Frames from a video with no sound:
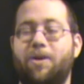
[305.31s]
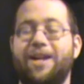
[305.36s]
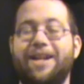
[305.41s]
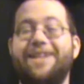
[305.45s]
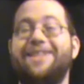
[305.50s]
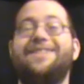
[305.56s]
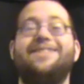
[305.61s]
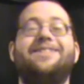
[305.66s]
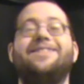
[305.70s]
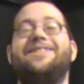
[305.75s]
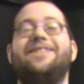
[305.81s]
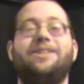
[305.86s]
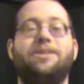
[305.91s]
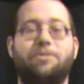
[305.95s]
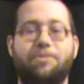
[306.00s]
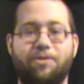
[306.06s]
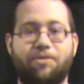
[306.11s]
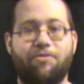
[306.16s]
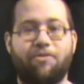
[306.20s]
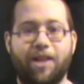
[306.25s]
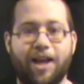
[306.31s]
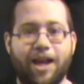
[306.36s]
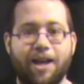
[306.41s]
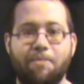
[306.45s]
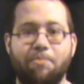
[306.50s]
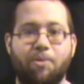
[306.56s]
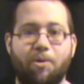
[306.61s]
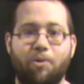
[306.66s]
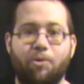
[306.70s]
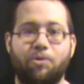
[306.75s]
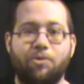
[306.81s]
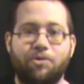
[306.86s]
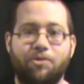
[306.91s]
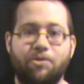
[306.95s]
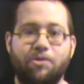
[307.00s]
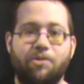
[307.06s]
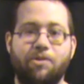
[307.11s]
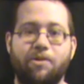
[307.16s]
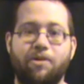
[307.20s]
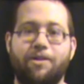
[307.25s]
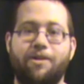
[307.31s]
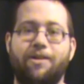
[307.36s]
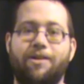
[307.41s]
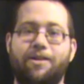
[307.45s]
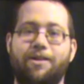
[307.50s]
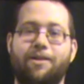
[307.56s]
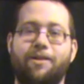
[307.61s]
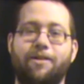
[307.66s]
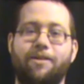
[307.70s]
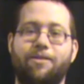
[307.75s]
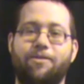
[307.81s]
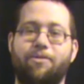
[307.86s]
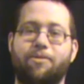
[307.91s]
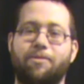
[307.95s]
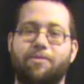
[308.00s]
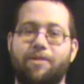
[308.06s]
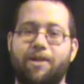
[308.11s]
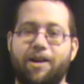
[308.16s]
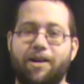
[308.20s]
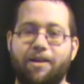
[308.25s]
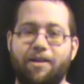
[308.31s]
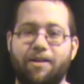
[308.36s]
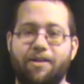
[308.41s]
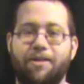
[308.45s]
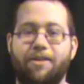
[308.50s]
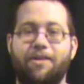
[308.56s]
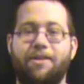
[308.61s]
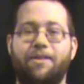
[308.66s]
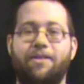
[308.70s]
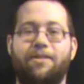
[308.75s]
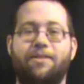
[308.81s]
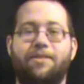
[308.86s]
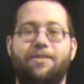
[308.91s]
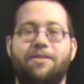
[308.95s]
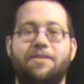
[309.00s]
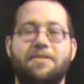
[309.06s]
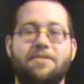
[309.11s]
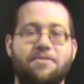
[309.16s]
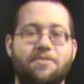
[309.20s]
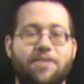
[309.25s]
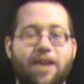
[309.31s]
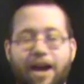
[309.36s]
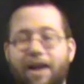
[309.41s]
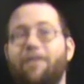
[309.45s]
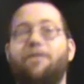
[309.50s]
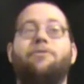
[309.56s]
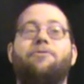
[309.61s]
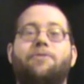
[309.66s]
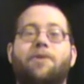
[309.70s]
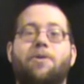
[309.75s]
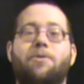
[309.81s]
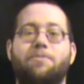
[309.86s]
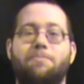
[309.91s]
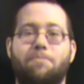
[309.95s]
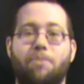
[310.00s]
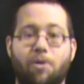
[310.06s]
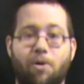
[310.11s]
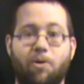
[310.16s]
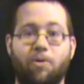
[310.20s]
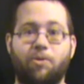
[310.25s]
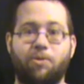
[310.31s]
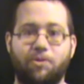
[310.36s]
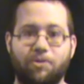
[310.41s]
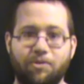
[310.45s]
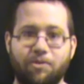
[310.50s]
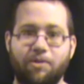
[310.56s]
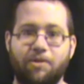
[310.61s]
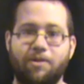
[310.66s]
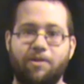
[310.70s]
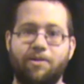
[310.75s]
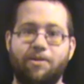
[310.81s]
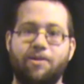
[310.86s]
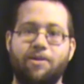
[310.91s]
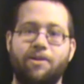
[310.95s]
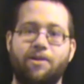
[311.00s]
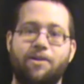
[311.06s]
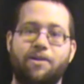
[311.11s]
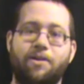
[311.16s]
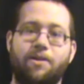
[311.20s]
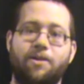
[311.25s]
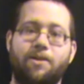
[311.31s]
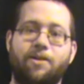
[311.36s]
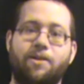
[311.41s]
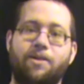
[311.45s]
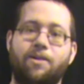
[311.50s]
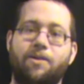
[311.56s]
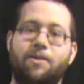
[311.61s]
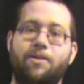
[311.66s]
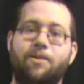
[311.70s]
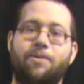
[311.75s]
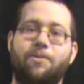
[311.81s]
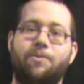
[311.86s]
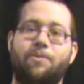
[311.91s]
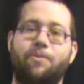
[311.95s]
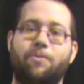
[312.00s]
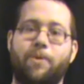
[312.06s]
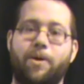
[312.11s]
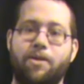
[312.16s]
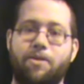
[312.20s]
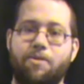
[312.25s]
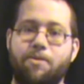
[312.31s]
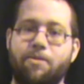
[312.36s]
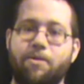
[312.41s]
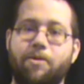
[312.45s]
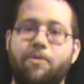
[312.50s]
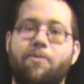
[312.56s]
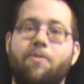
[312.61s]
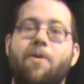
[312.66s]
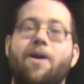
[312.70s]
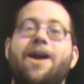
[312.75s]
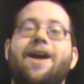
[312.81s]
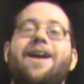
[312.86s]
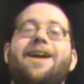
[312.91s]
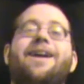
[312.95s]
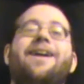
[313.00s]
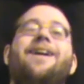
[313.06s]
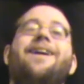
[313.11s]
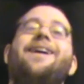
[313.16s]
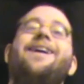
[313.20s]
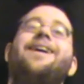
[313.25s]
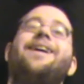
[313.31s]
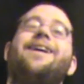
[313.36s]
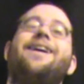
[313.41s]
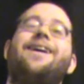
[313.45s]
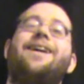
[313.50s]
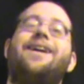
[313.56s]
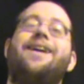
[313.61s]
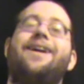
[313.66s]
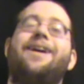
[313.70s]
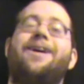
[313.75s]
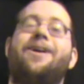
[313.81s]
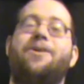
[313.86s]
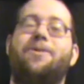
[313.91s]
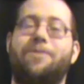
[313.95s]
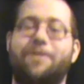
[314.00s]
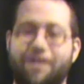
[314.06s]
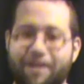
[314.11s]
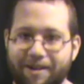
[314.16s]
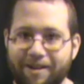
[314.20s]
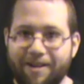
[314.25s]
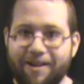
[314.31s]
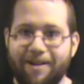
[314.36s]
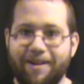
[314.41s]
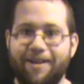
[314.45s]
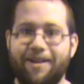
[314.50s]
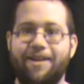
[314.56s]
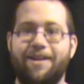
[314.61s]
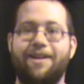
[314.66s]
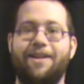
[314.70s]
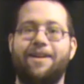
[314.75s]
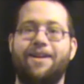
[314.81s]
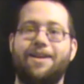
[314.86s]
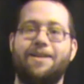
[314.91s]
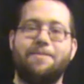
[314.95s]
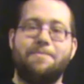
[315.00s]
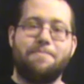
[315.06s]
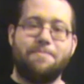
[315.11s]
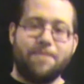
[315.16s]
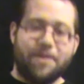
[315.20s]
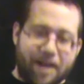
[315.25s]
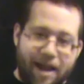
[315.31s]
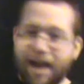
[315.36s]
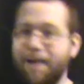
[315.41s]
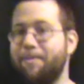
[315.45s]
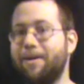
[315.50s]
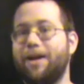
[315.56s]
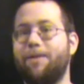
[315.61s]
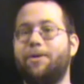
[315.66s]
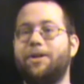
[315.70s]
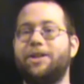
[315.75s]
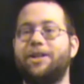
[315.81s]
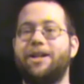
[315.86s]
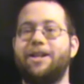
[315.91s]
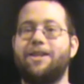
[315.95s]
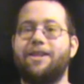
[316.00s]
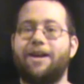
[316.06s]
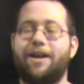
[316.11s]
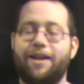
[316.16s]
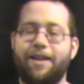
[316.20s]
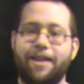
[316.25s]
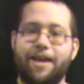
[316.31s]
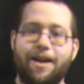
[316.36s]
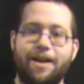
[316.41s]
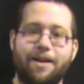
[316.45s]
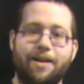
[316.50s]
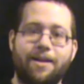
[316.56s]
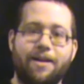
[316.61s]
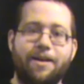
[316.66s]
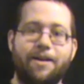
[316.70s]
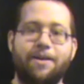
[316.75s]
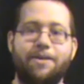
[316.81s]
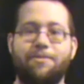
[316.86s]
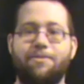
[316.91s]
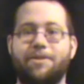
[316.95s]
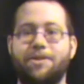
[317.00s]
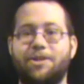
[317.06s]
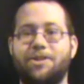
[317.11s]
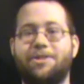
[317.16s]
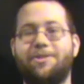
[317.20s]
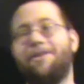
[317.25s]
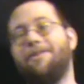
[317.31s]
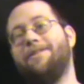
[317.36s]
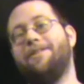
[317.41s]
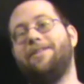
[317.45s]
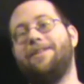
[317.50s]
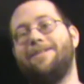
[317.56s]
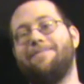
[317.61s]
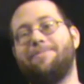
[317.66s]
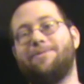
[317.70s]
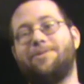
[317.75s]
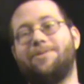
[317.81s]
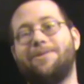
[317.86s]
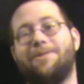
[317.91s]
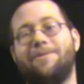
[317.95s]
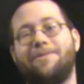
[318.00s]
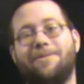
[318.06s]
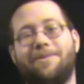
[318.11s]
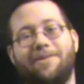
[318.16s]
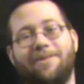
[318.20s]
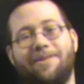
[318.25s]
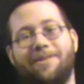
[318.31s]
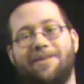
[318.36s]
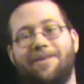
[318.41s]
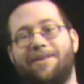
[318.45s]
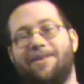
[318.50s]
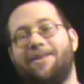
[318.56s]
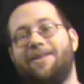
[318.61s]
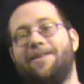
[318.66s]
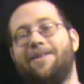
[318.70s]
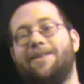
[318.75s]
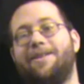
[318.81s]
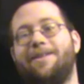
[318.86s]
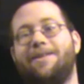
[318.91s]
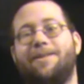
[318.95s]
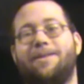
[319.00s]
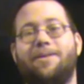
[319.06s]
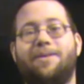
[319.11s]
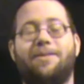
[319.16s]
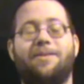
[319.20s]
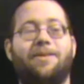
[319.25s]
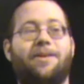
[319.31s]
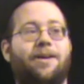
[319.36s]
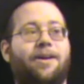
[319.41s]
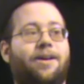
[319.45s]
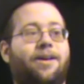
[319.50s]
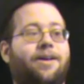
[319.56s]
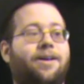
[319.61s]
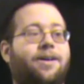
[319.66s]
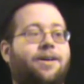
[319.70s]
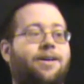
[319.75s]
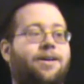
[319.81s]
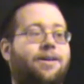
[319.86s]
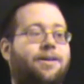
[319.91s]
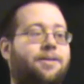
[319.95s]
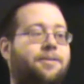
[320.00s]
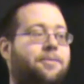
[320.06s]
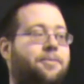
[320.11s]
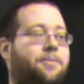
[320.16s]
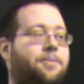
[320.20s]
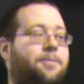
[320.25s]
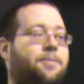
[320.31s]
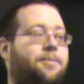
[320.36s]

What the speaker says: what is the deal with flagpoles? They're like telephone poles with the ground. And damn it, I wish I had thought of that when I started the episode. But